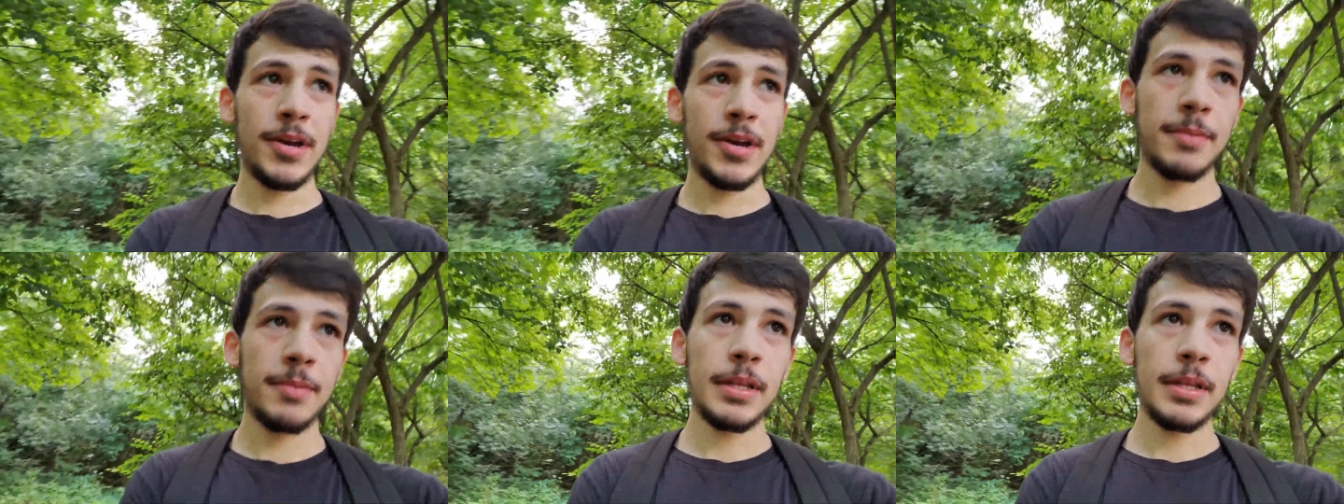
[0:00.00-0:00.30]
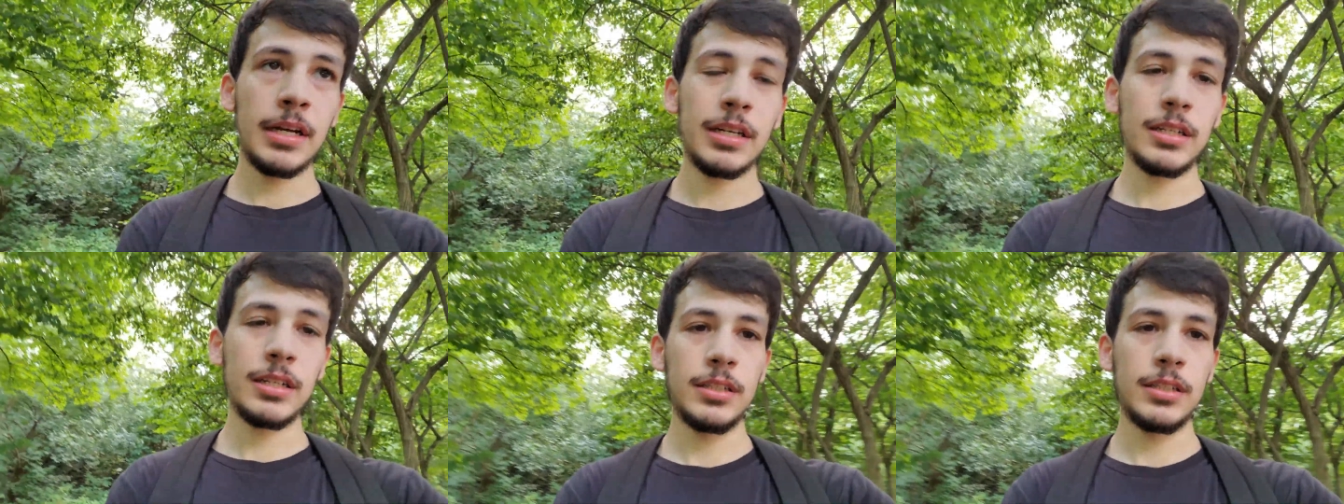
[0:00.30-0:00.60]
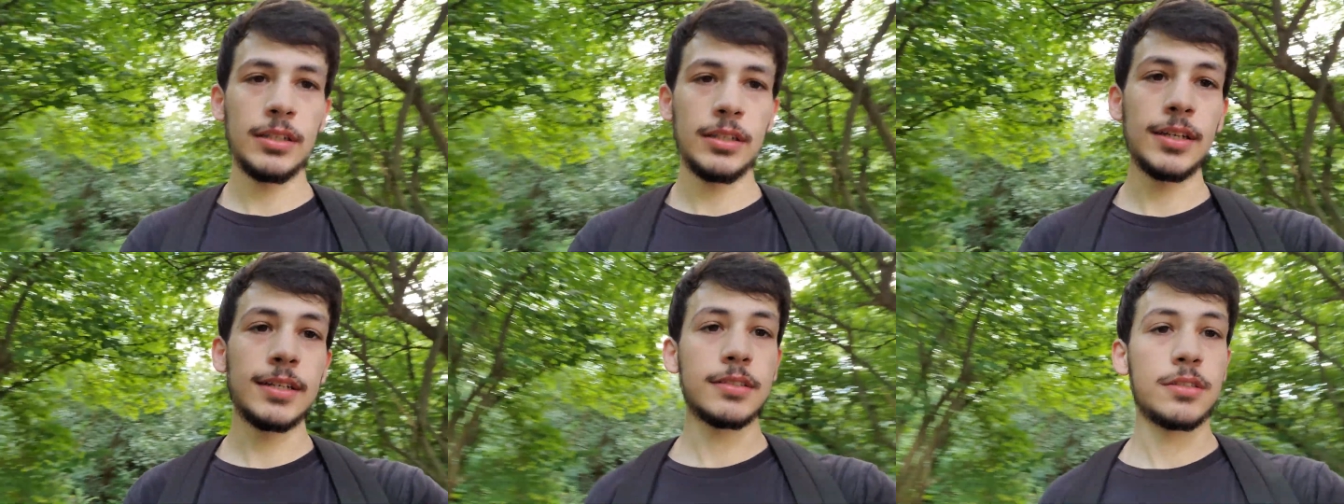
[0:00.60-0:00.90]
I'm not
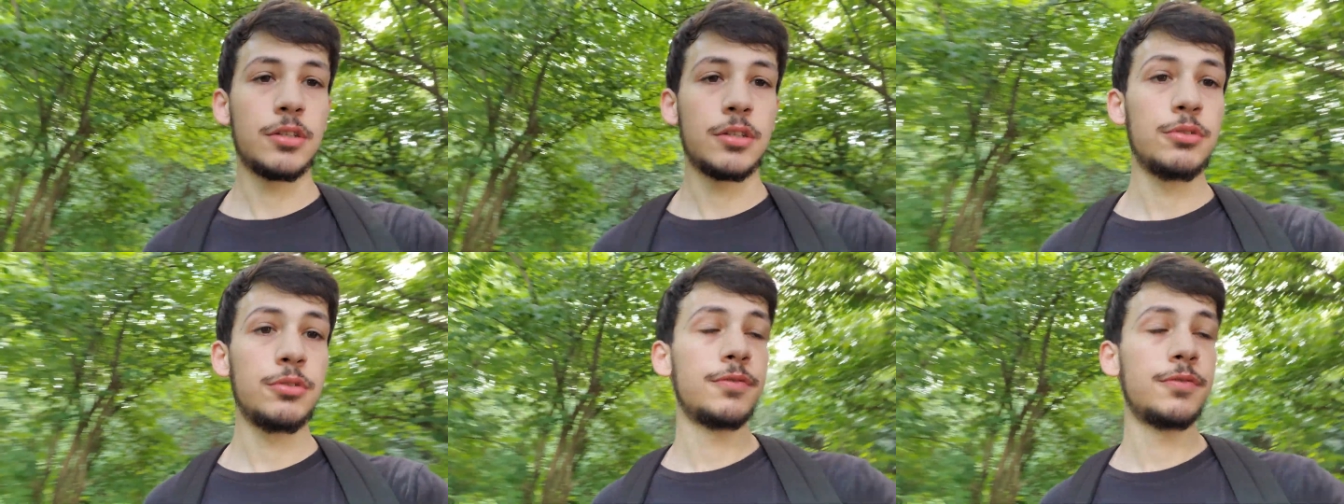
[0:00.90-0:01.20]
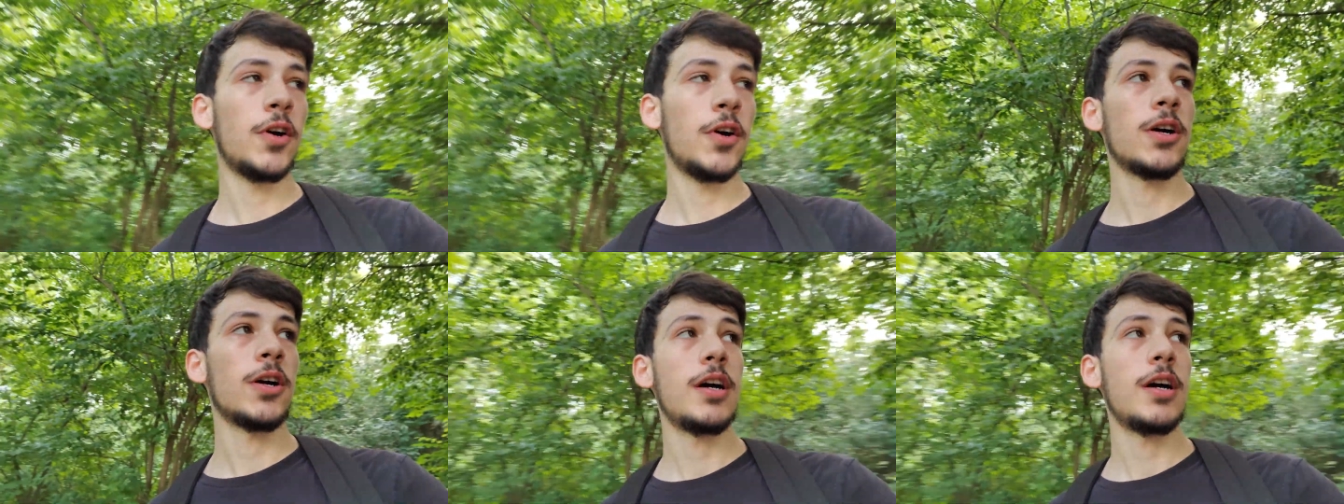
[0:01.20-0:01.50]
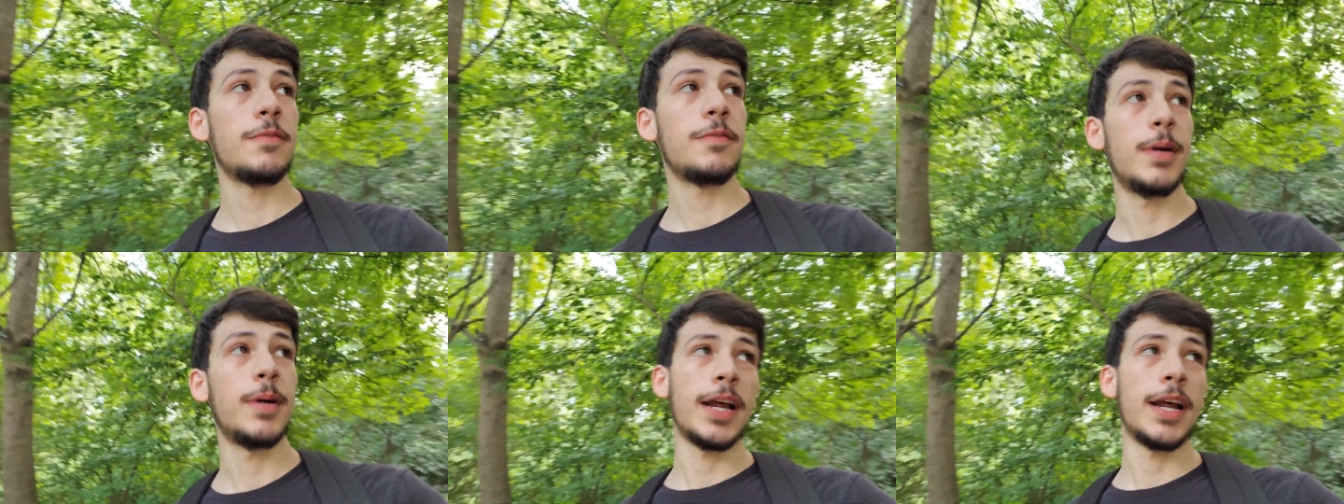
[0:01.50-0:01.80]
like too far
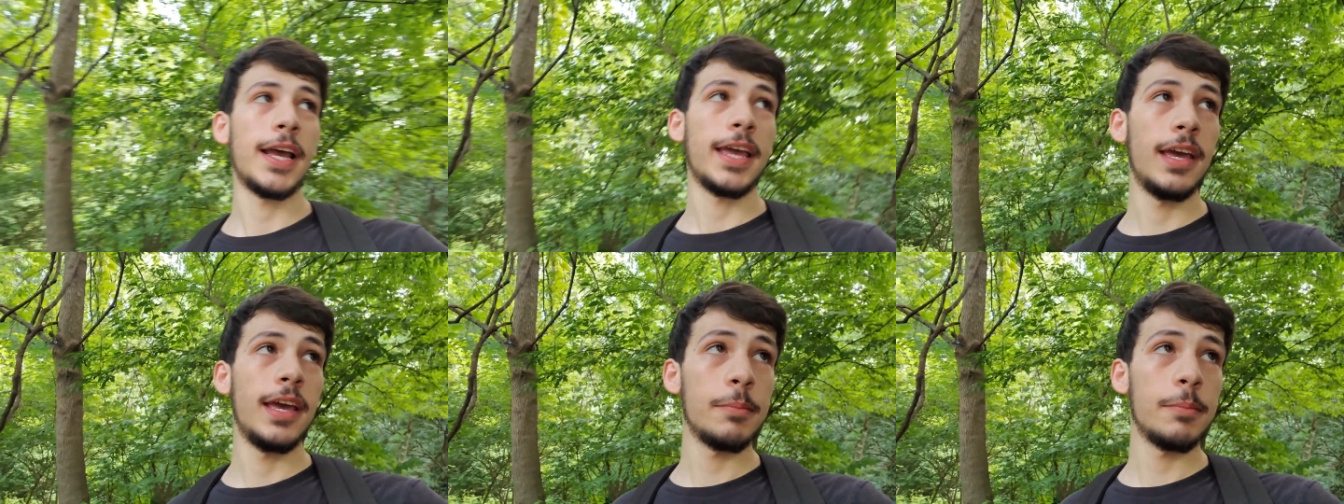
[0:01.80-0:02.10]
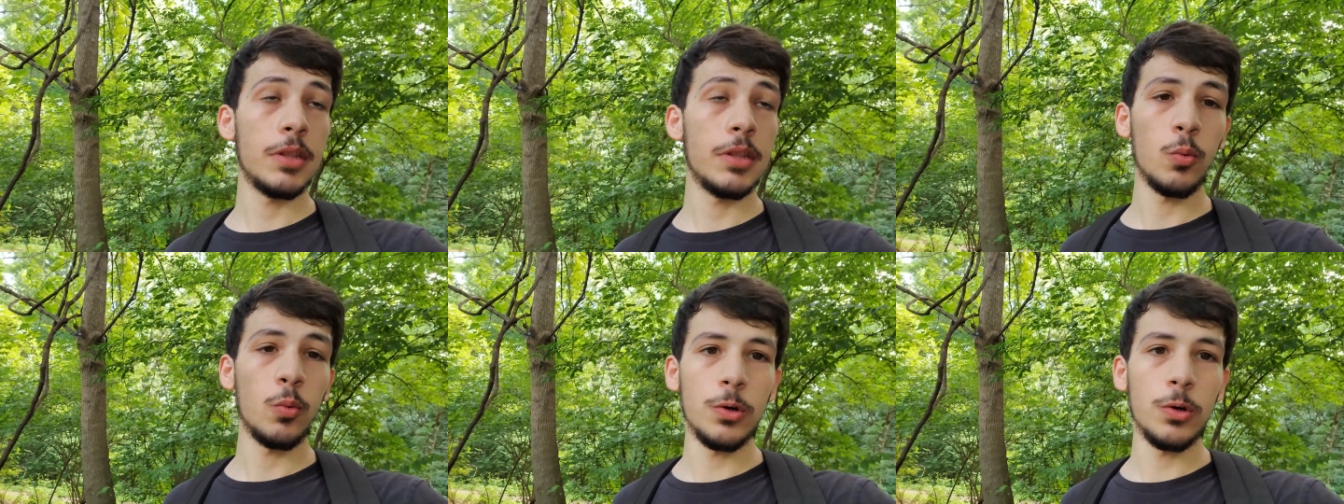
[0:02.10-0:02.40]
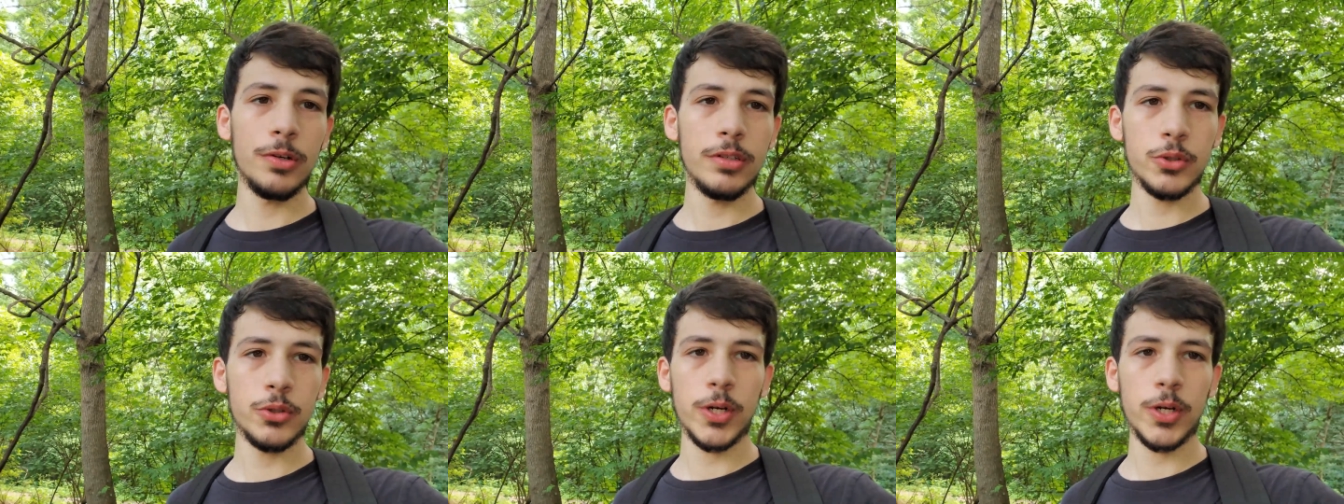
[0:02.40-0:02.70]
off, but I am in the
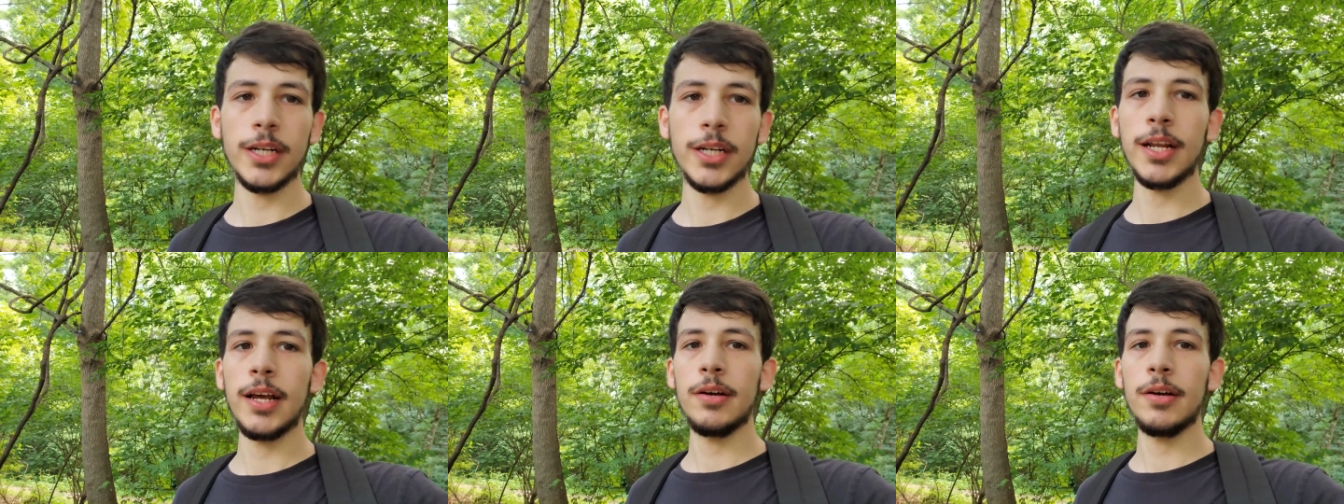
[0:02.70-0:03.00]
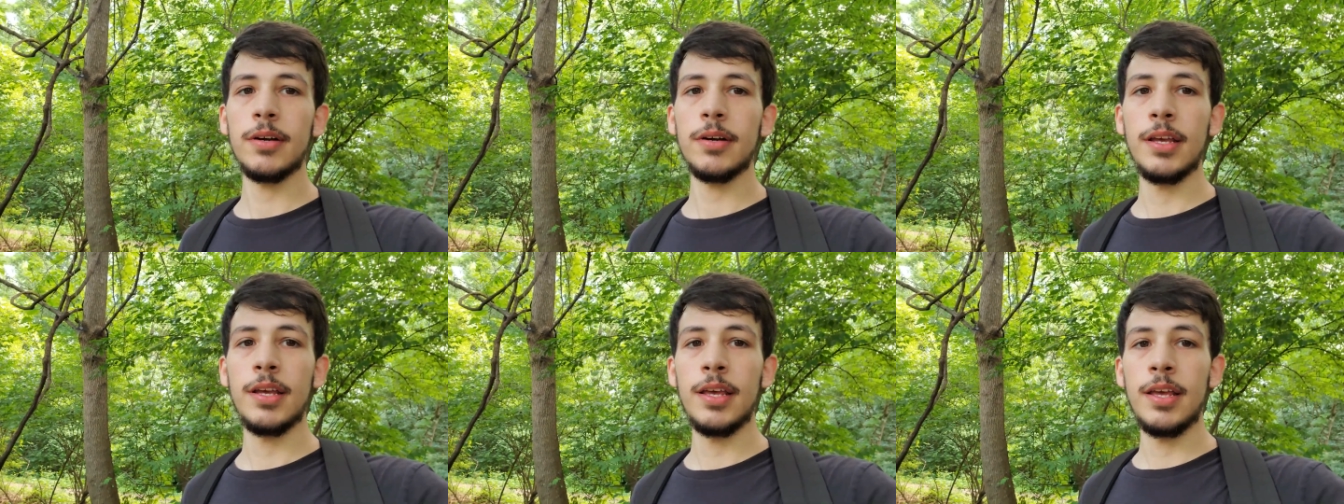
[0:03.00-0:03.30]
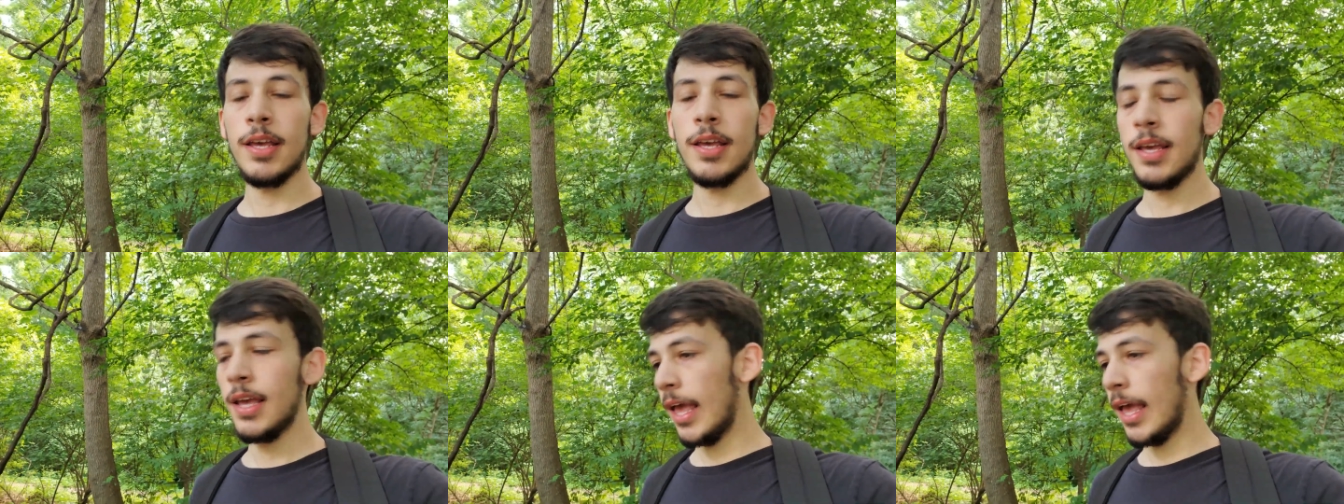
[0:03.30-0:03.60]
woods right now.
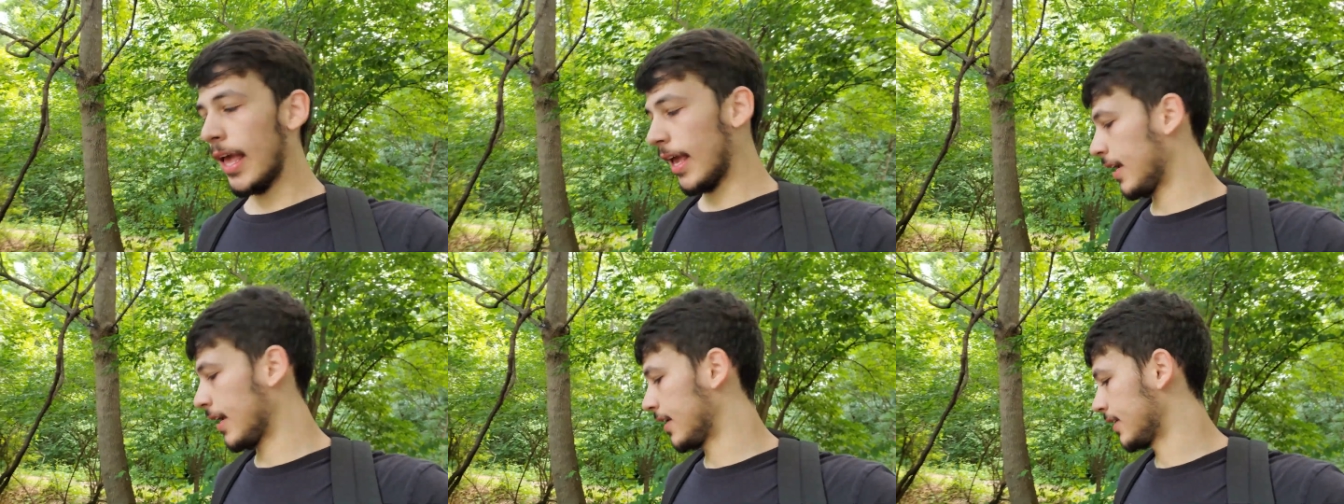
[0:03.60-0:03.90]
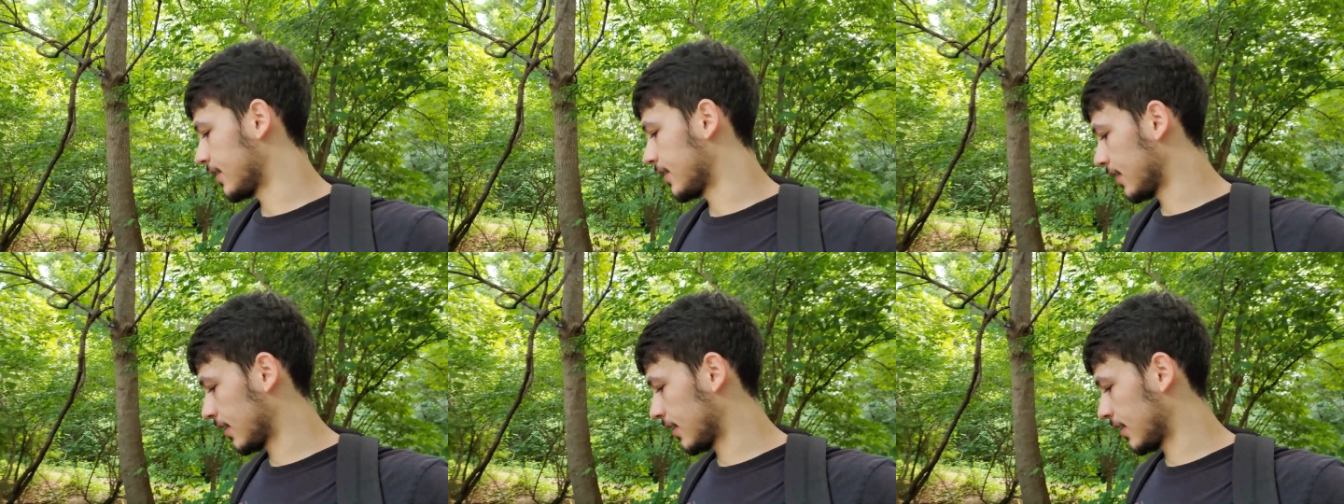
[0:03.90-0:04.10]
And